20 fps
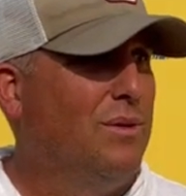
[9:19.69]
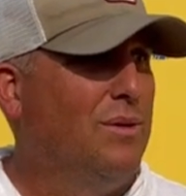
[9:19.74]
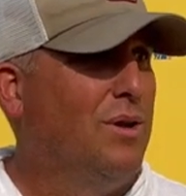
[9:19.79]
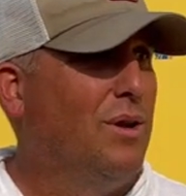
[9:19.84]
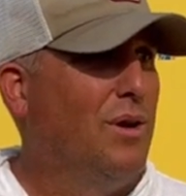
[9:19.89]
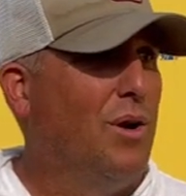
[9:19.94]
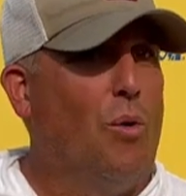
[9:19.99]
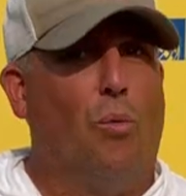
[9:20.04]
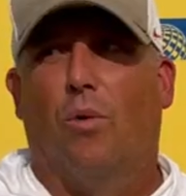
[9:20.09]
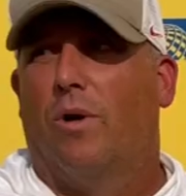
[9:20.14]
You
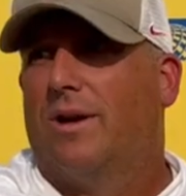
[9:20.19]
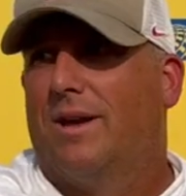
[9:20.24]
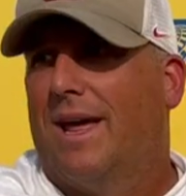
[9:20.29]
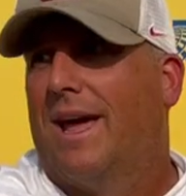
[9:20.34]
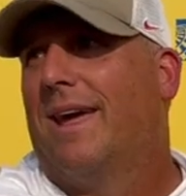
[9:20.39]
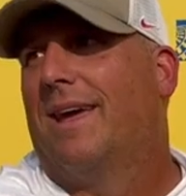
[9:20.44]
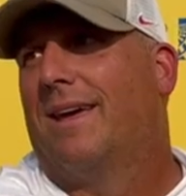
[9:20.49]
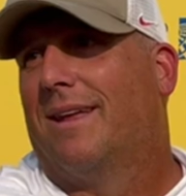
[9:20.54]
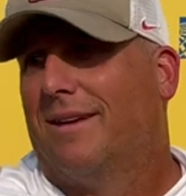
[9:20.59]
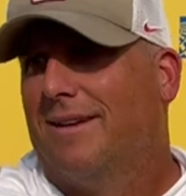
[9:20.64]
could go one
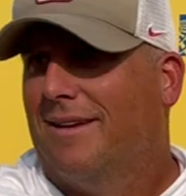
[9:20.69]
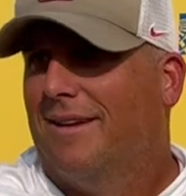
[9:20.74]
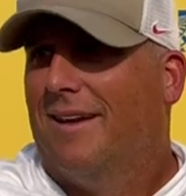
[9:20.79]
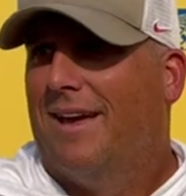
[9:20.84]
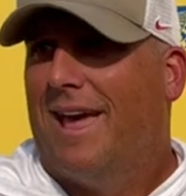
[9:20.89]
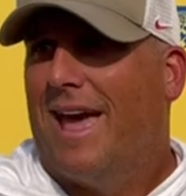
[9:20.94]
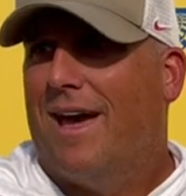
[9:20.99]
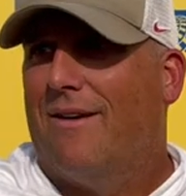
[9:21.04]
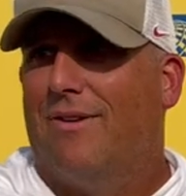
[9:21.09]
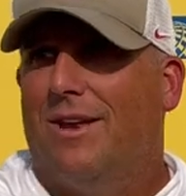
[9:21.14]
day and
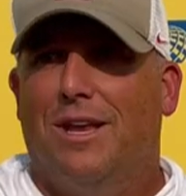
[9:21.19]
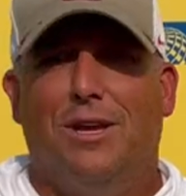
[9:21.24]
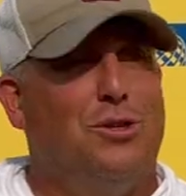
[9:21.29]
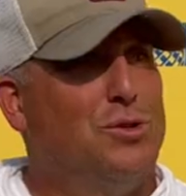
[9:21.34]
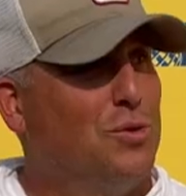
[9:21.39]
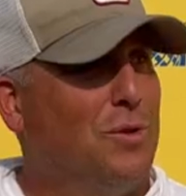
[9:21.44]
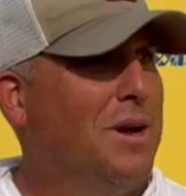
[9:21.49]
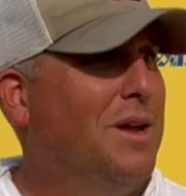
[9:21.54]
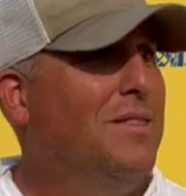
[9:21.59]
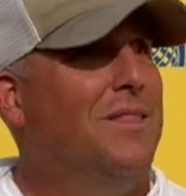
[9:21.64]
have an
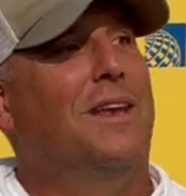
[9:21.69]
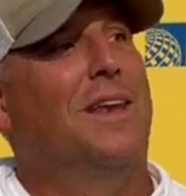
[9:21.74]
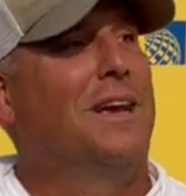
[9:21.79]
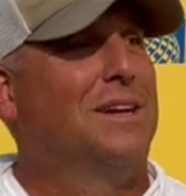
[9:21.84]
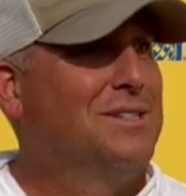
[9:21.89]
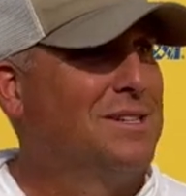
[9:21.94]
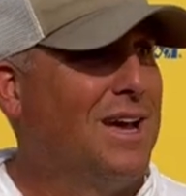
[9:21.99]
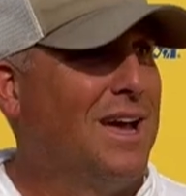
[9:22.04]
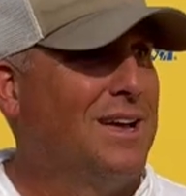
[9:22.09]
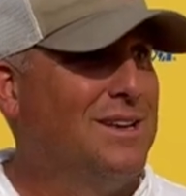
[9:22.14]
injury and the
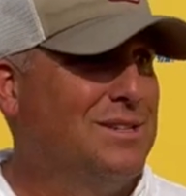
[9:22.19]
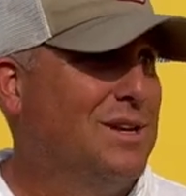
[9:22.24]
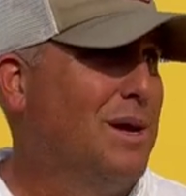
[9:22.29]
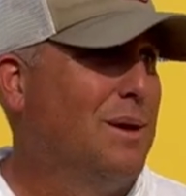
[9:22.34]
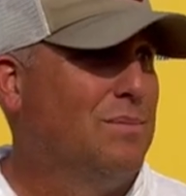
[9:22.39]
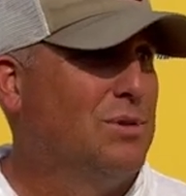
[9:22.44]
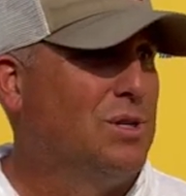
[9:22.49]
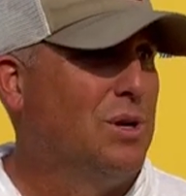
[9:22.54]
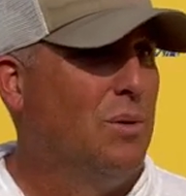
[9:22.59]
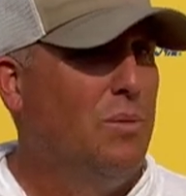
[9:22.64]
next guy's
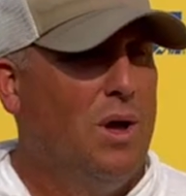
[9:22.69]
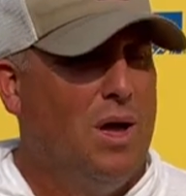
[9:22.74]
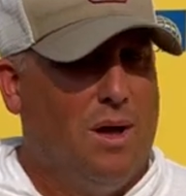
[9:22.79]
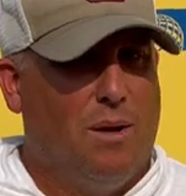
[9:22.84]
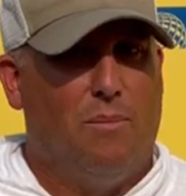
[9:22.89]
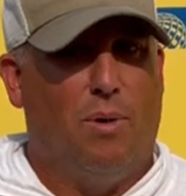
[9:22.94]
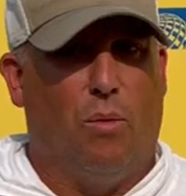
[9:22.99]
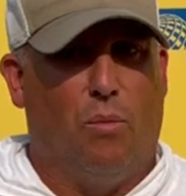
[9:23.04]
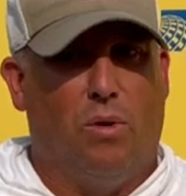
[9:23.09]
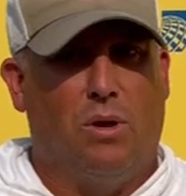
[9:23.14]
up. So,
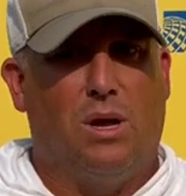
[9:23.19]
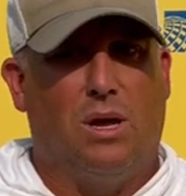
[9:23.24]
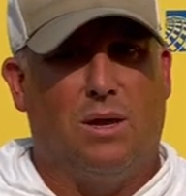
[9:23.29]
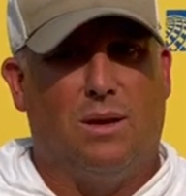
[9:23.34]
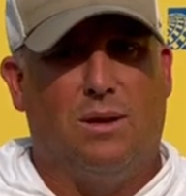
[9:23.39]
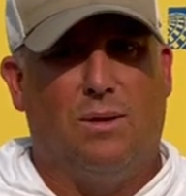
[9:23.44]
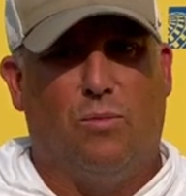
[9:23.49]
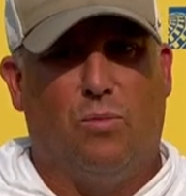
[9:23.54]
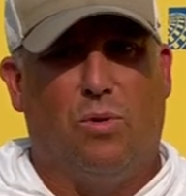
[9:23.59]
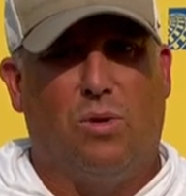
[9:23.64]
but we'll
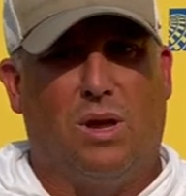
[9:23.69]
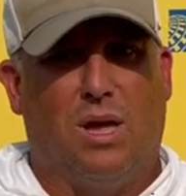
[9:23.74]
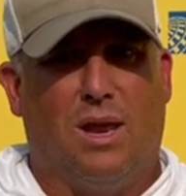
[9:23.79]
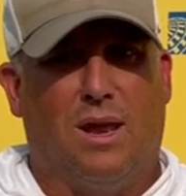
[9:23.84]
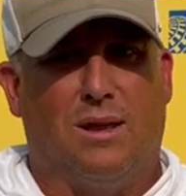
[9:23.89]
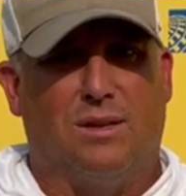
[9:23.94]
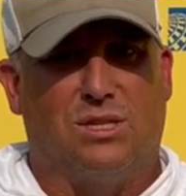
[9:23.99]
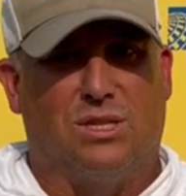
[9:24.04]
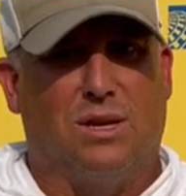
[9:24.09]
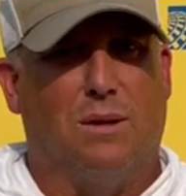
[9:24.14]

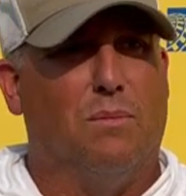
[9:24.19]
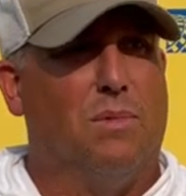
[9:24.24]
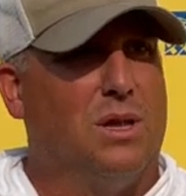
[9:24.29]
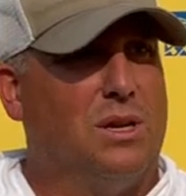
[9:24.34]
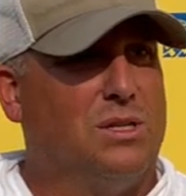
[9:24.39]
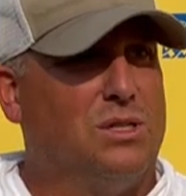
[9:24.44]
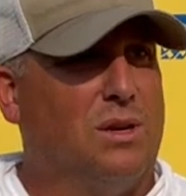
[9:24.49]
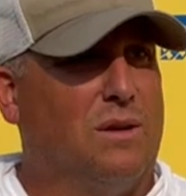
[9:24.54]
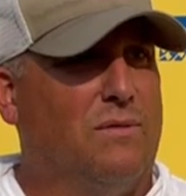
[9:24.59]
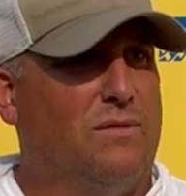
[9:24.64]
get a
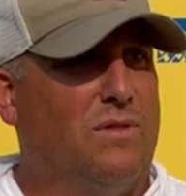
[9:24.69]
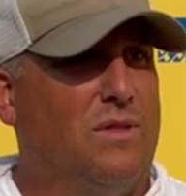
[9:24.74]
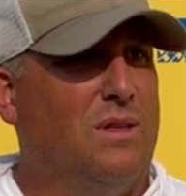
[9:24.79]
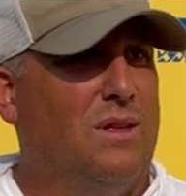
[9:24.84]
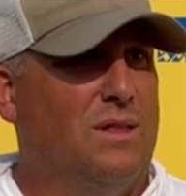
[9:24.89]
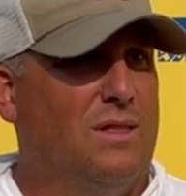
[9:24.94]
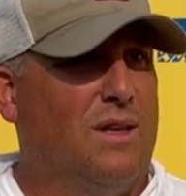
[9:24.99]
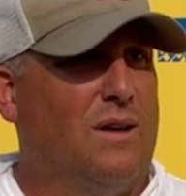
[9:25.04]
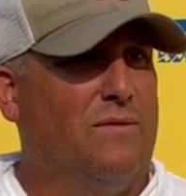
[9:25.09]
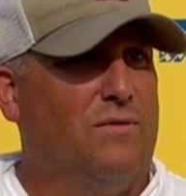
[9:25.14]
semblance of
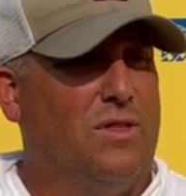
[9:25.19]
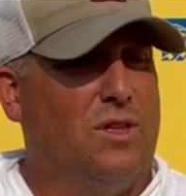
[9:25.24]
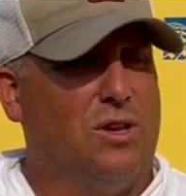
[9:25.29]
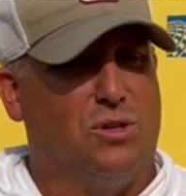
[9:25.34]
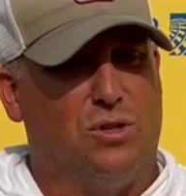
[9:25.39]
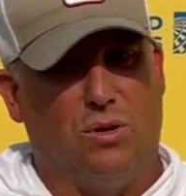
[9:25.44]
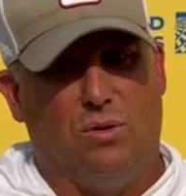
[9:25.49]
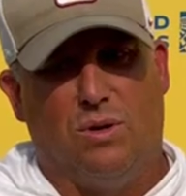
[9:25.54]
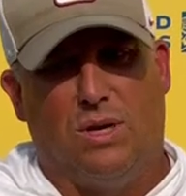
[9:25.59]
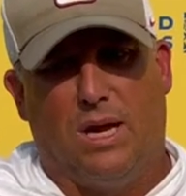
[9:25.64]
the
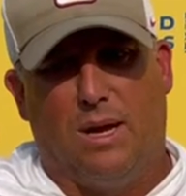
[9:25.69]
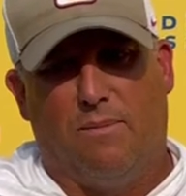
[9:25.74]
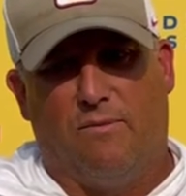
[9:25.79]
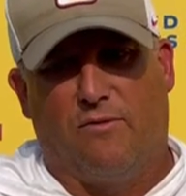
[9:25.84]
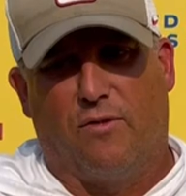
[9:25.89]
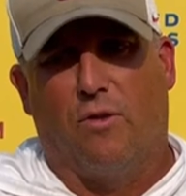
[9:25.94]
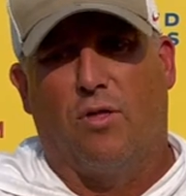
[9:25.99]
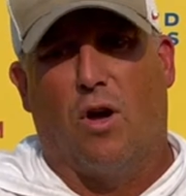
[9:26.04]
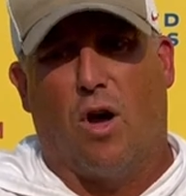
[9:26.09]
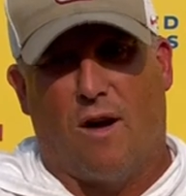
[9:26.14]
2-deep
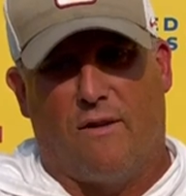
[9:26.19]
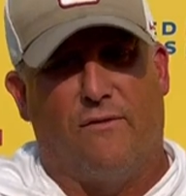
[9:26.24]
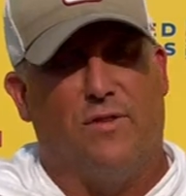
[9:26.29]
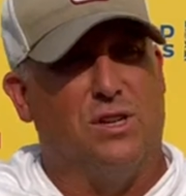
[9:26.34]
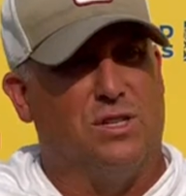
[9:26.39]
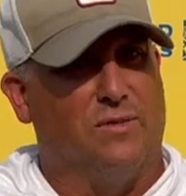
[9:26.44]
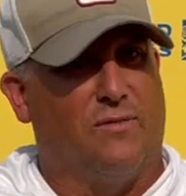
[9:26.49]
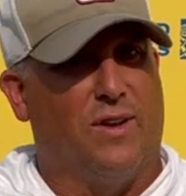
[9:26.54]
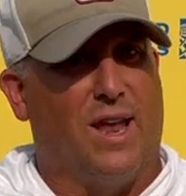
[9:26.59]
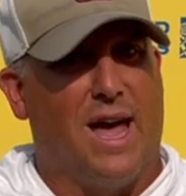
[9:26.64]
for the
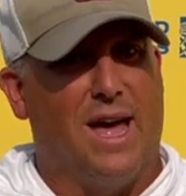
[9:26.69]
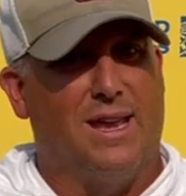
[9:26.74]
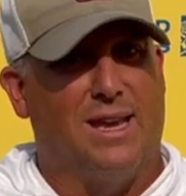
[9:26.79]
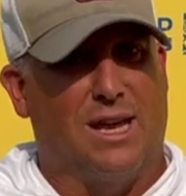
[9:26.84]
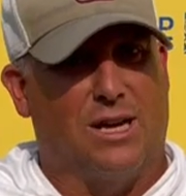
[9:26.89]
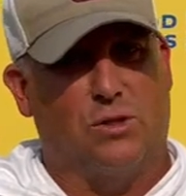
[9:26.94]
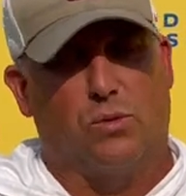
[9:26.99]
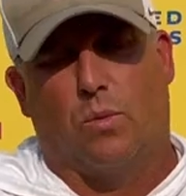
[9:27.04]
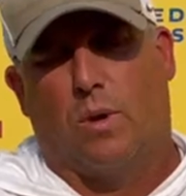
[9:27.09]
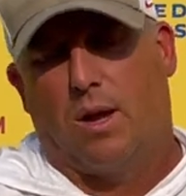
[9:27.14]
offensive line
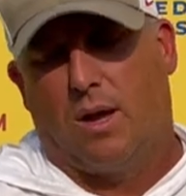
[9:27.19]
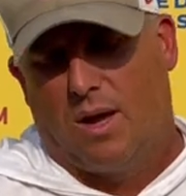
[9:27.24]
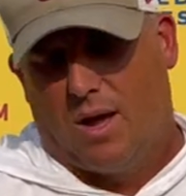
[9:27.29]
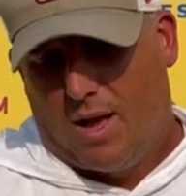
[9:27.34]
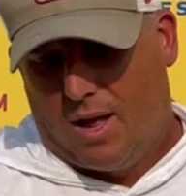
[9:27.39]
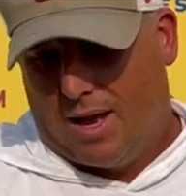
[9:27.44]
next week.